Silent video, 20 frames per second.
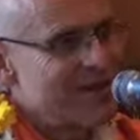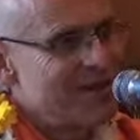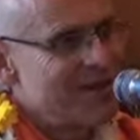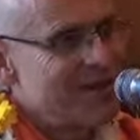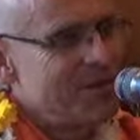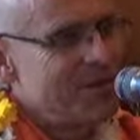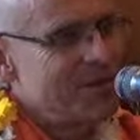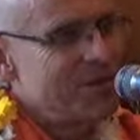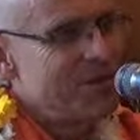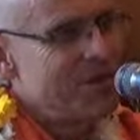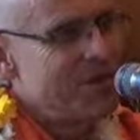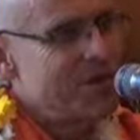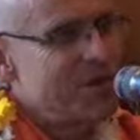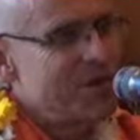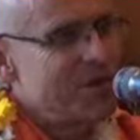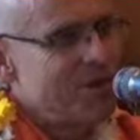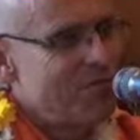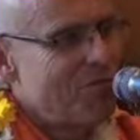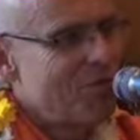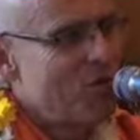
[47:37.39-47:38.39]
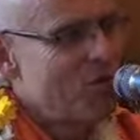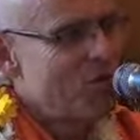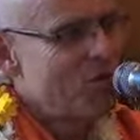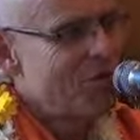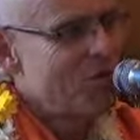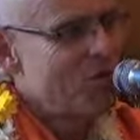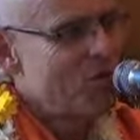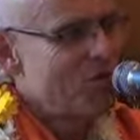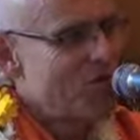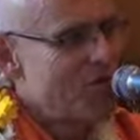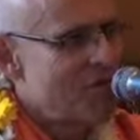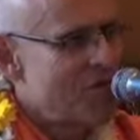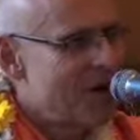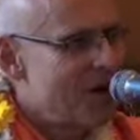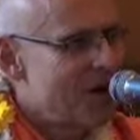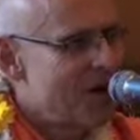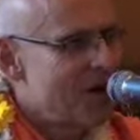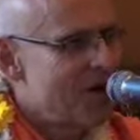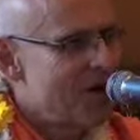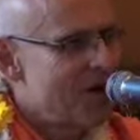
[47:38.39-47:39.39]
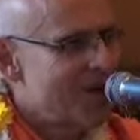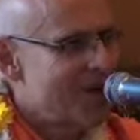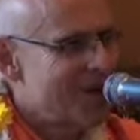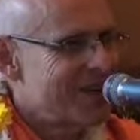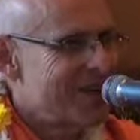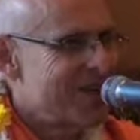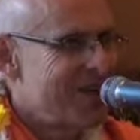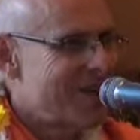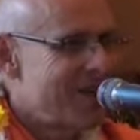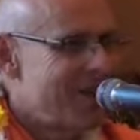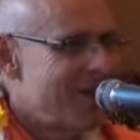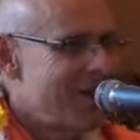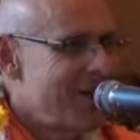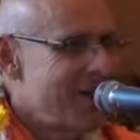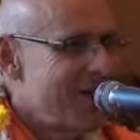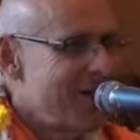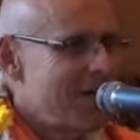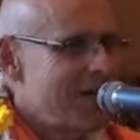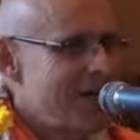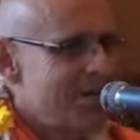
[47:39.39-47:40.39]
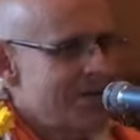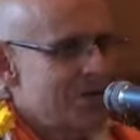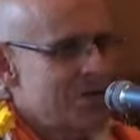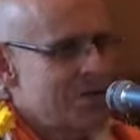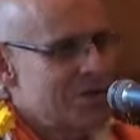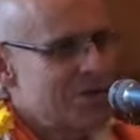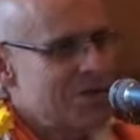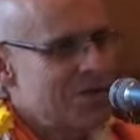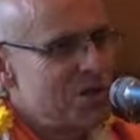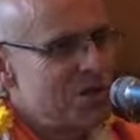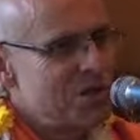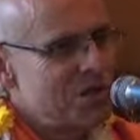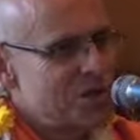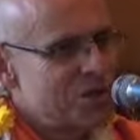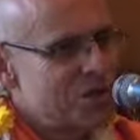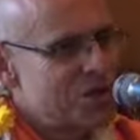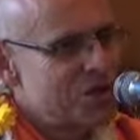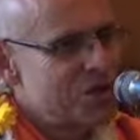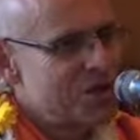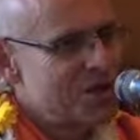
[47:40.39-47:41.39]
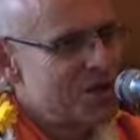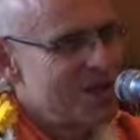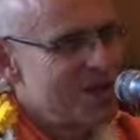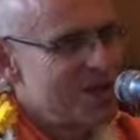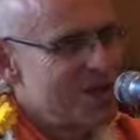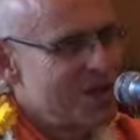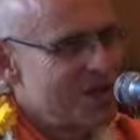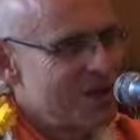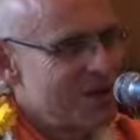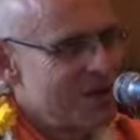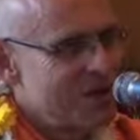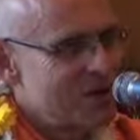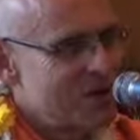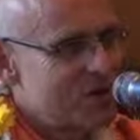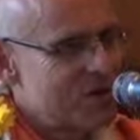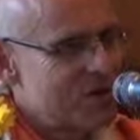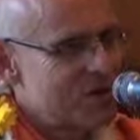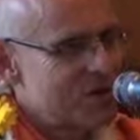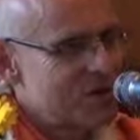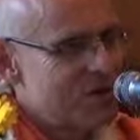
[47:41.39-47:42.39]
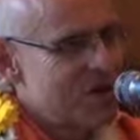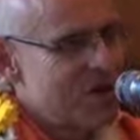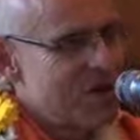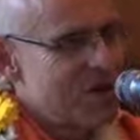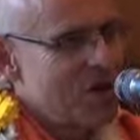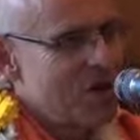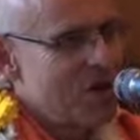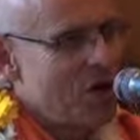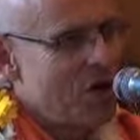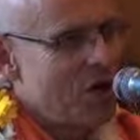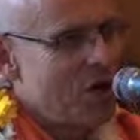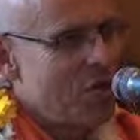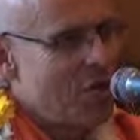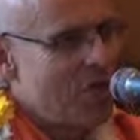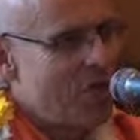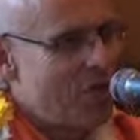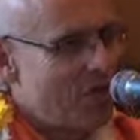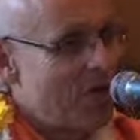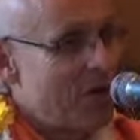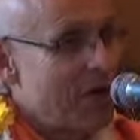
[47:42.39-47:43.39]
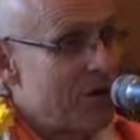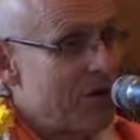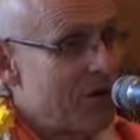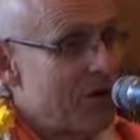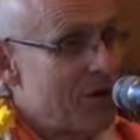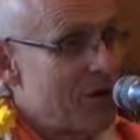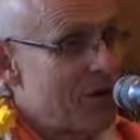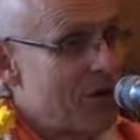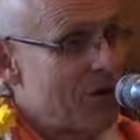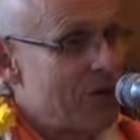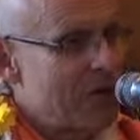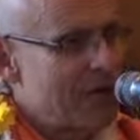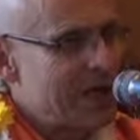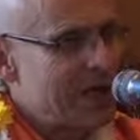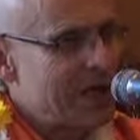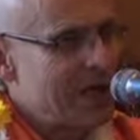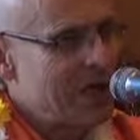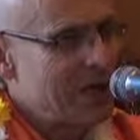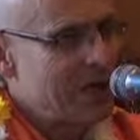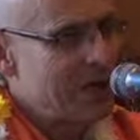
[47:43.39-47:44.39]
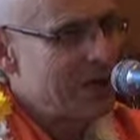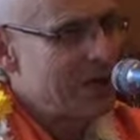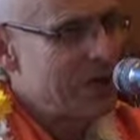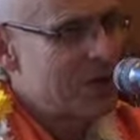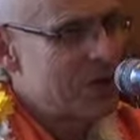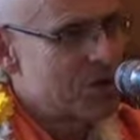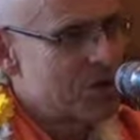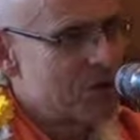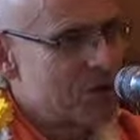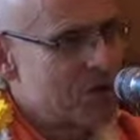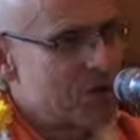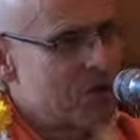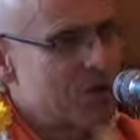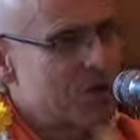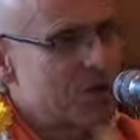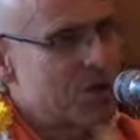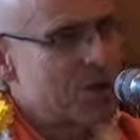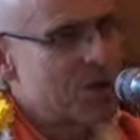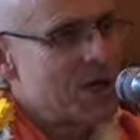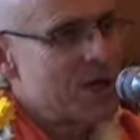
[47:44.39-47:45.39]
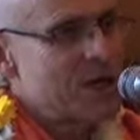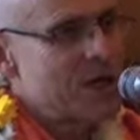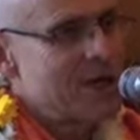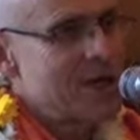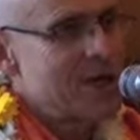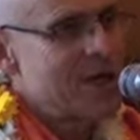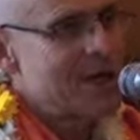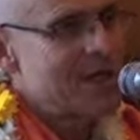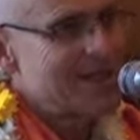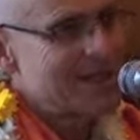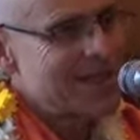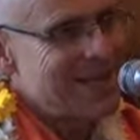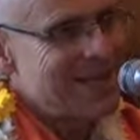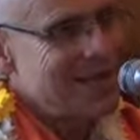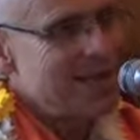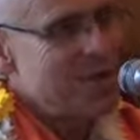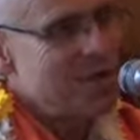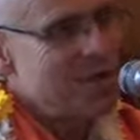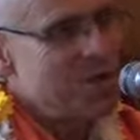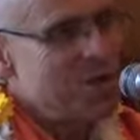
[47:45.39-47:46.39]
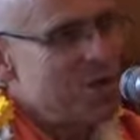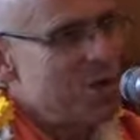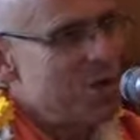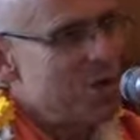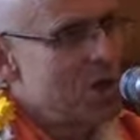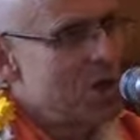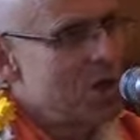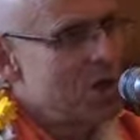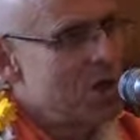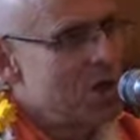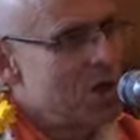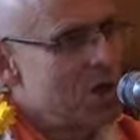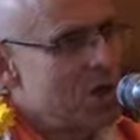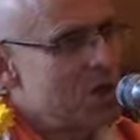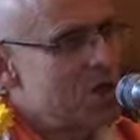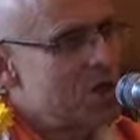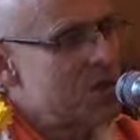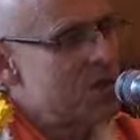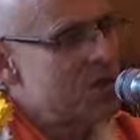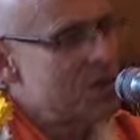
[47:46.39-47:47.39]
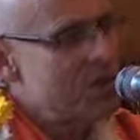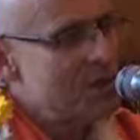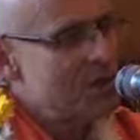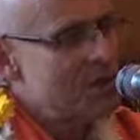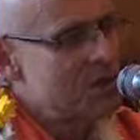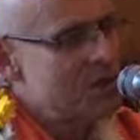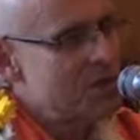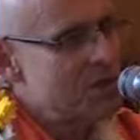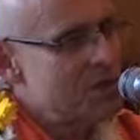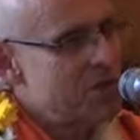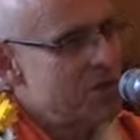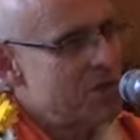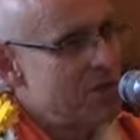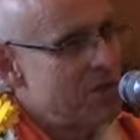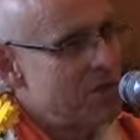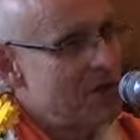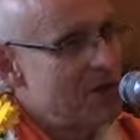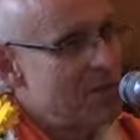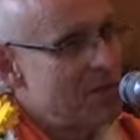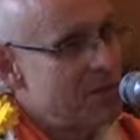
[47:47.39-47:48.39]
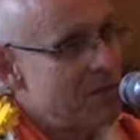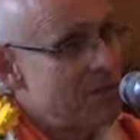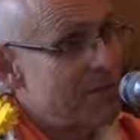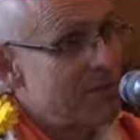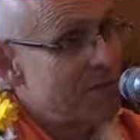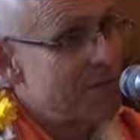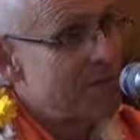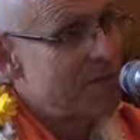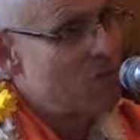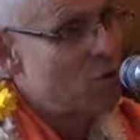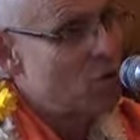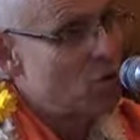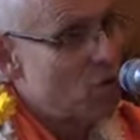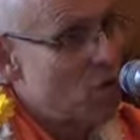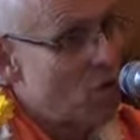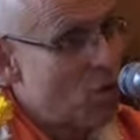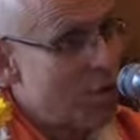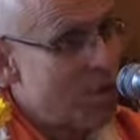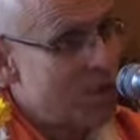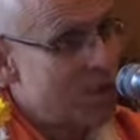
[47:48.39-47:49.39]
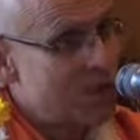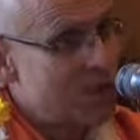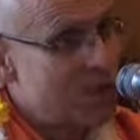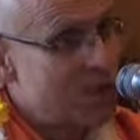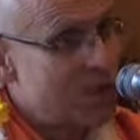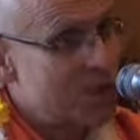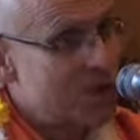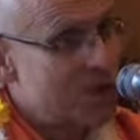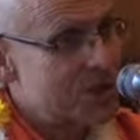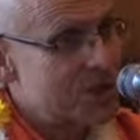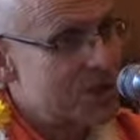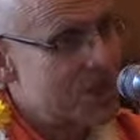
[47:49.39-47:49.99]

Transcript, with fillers: Um, we become more and more aware. Like at first initiation, it's about um, following four regulative principles. At second initiation, it's about developing Brahminical qualities.